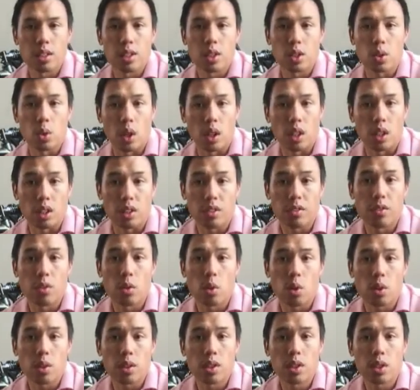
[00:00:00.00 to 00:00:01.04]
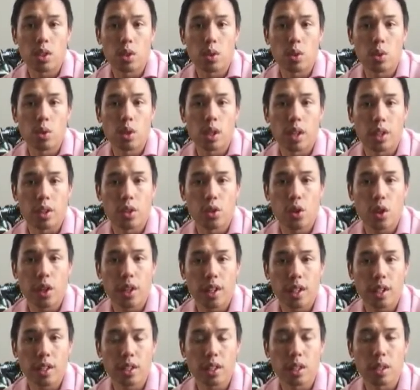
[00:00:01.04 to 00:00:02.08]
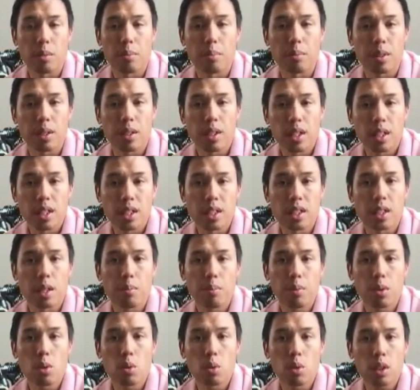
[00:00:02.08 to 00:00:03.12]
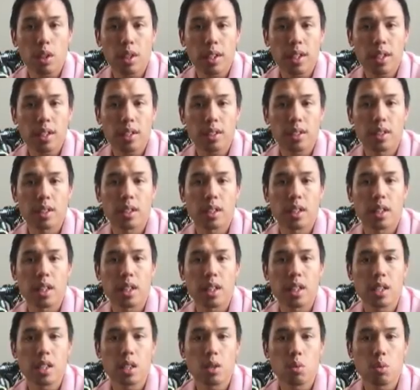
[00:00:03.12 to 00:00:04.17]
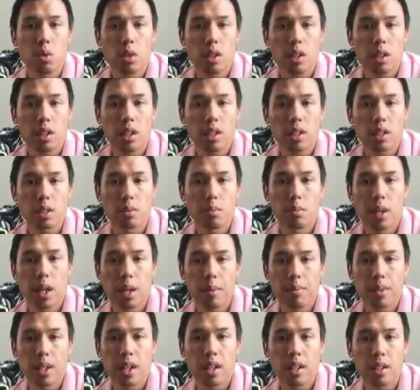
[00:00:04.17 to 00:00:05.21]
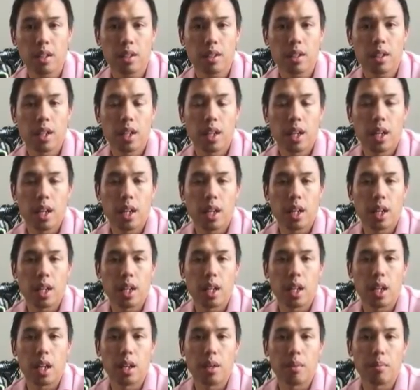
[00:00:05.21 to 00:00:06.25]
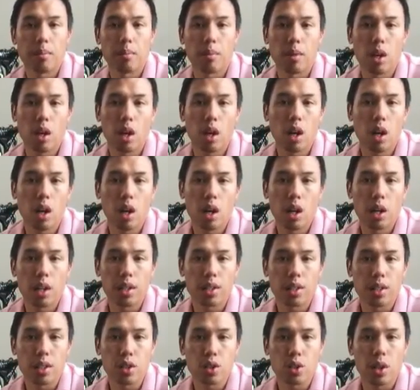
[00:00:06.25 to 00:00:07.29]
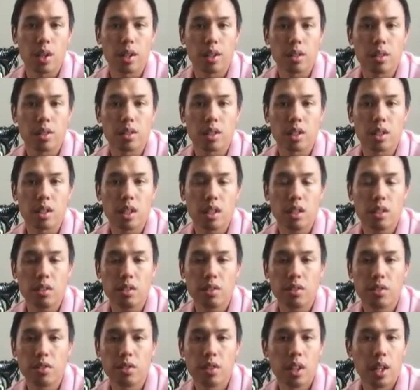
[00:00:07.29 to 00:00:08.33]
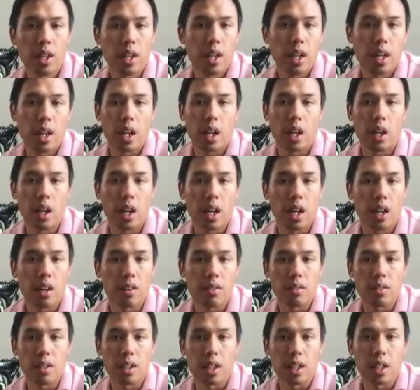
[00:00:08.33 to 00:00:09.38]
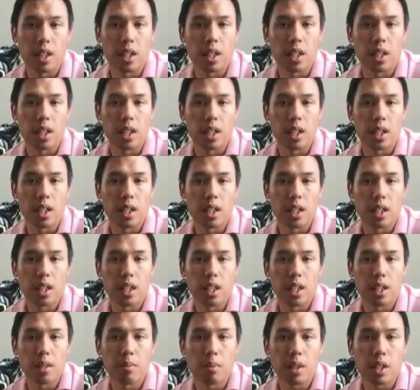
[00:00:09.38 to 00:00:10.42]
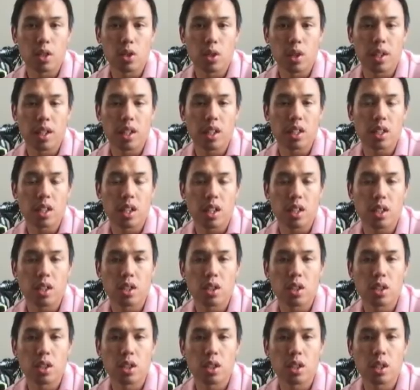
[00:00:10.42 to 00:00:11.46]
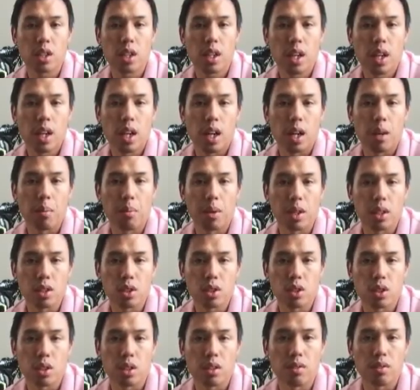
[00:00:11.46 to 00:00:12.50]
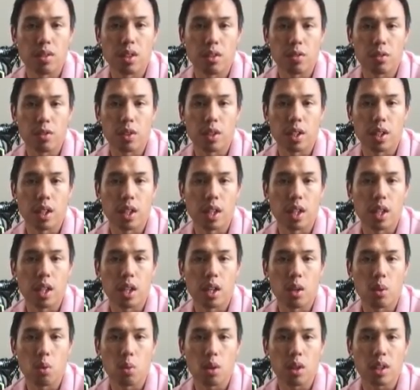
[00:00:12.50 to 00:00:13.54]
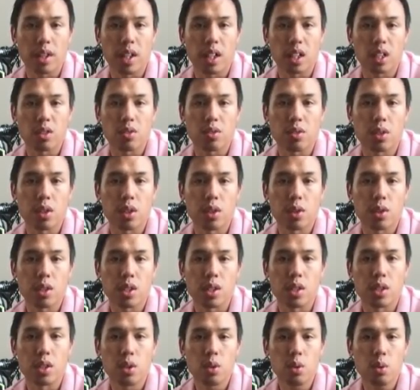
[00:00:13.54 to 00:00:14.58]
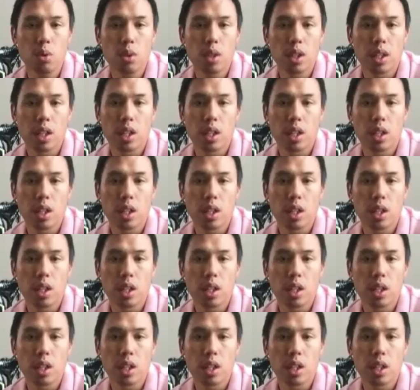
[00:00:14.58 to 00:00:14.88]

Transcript: So I look forward to uh, creating some simple workouts and easy workouts mapped out um, on the trainer itself have uh, in my training section a bunch of different uh, workouts for you to do.